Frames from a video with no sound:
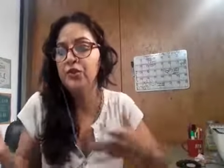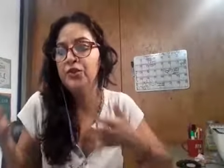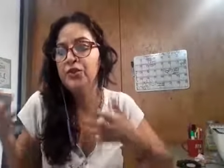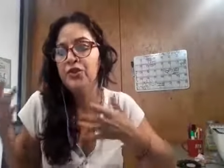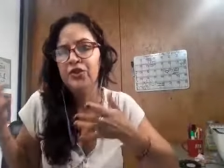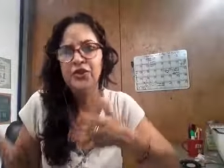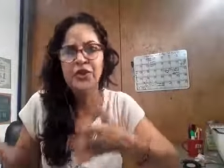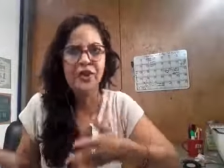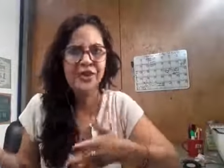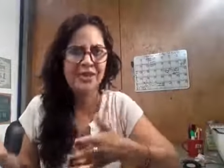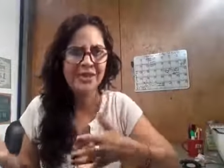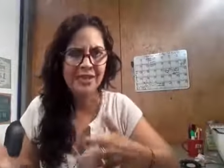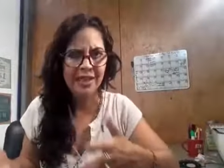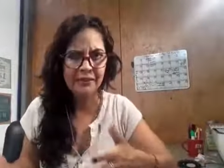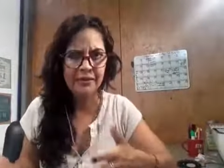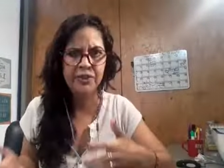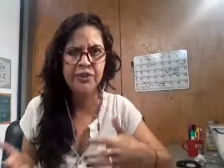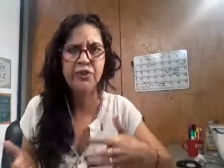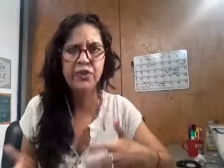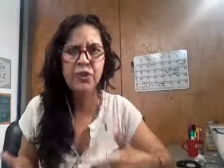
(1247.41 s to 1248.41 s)
your son is
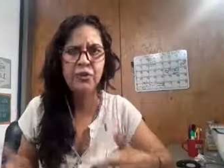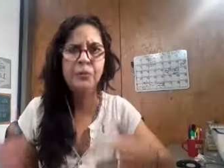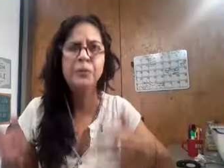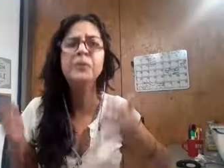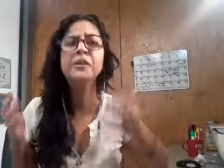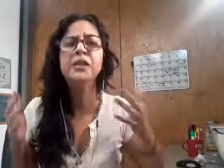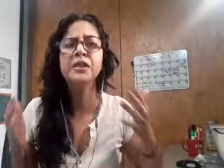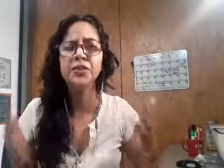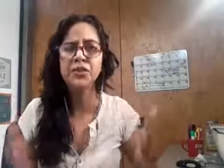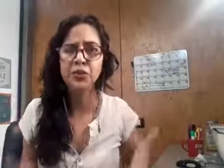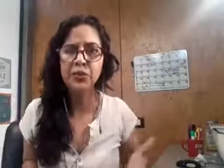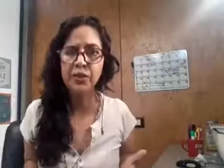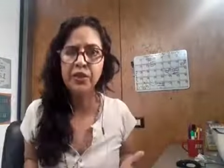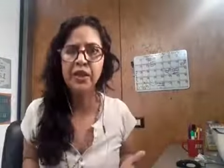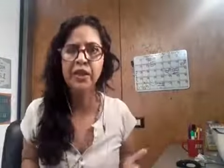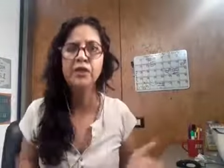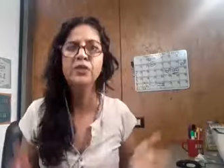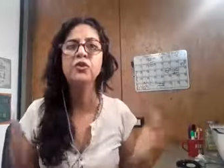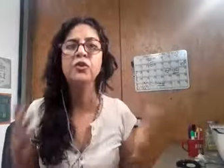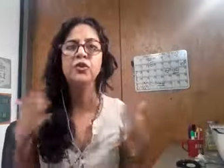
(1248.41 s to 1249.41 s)
having trouble. It's
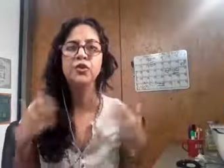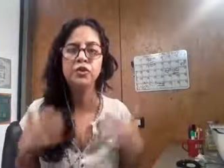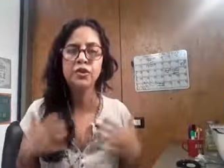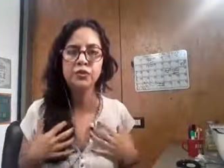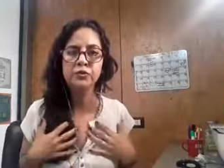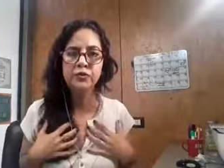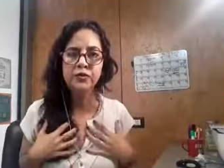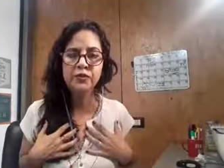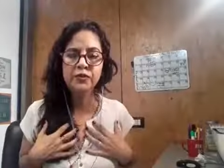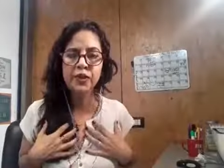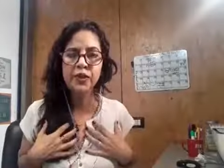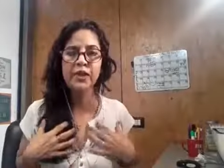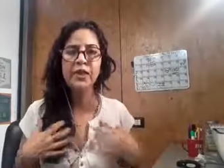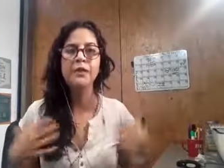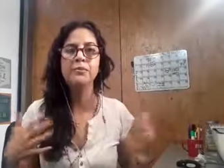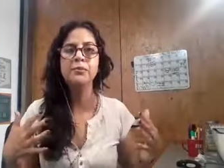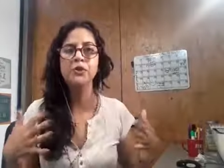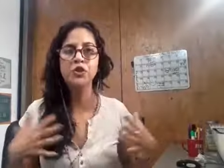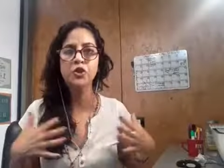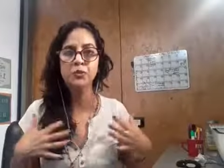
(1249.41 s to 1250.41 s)
okay. You're going to be fine.
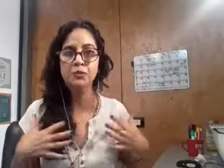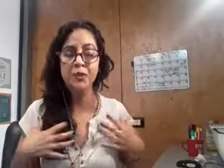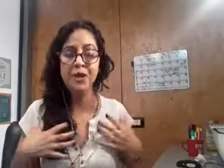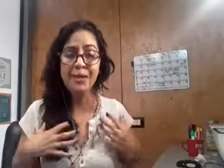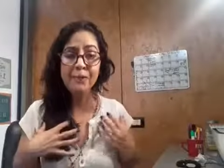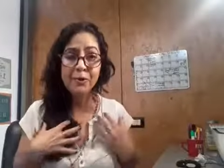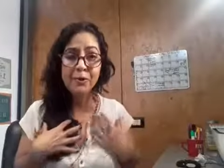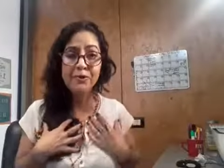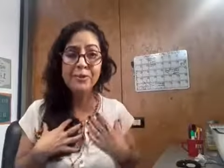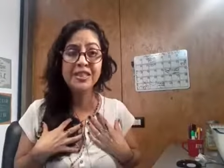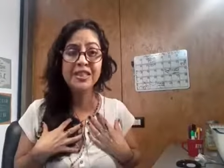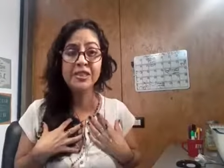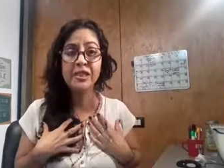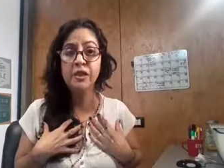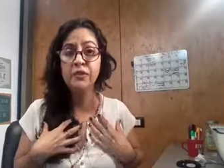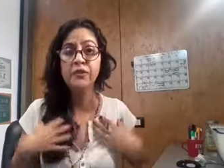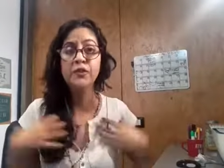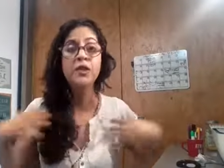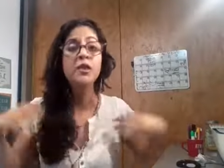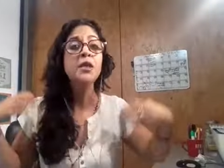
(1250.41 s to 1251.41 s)
I'm going to pamper
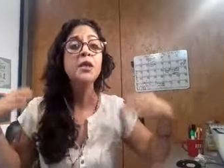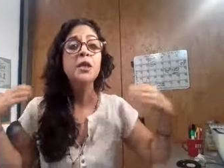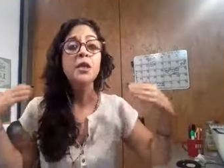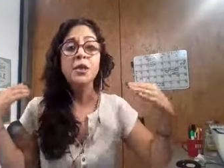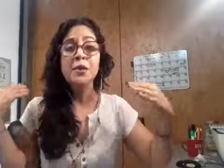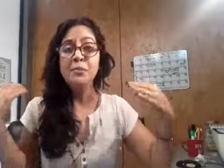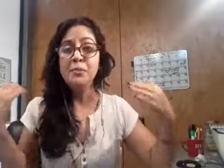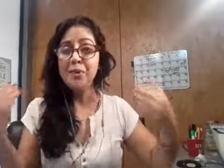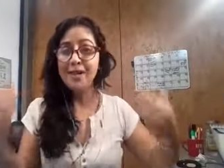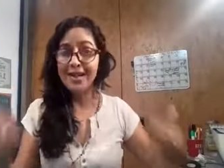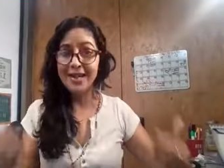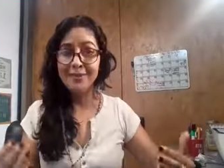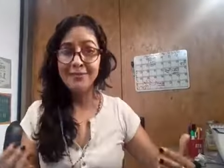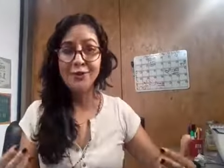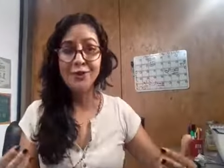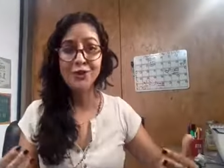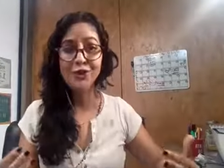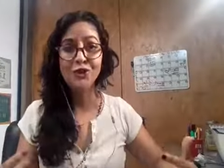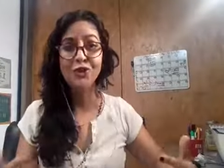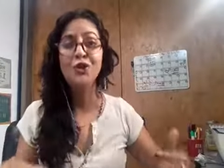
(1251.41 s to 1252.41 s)
myself, but I'm
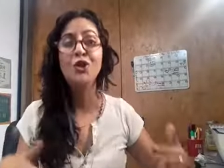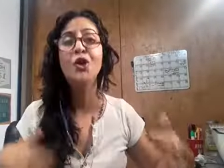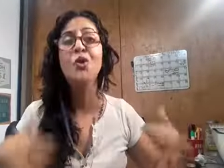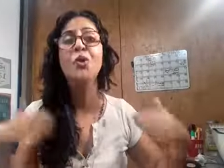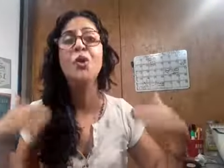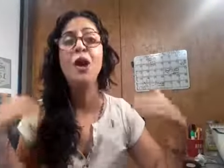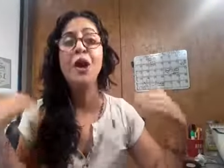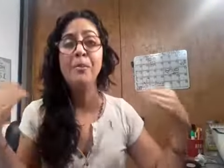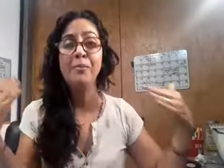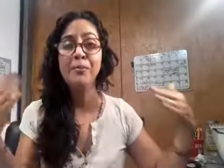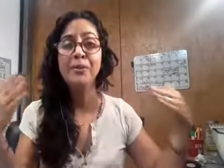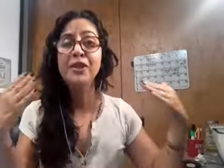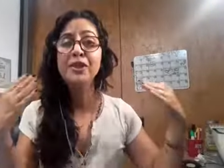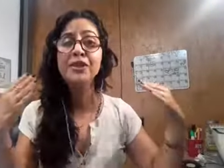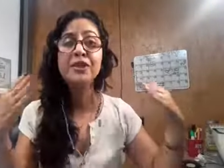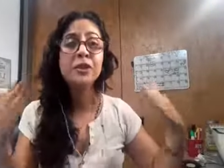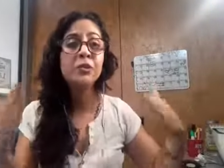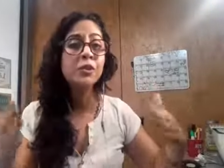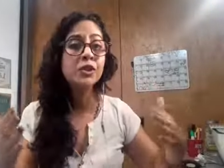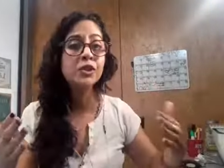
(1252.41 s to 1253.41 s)
going to go up
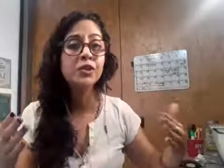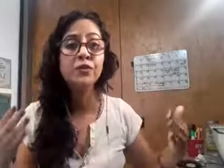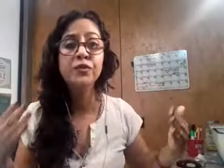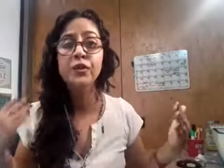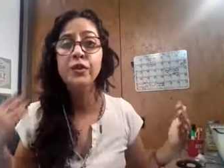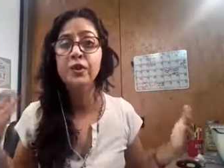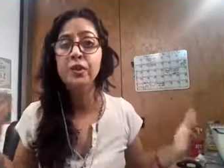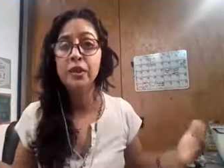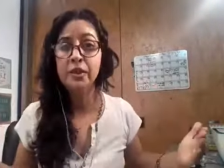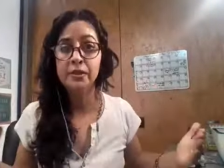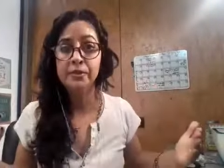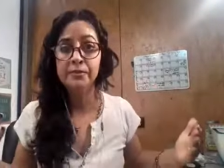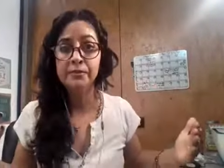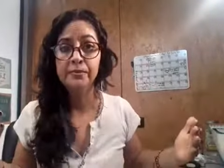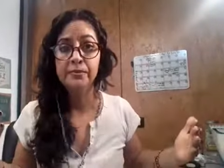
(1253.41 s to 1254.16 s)
because I want to feel good.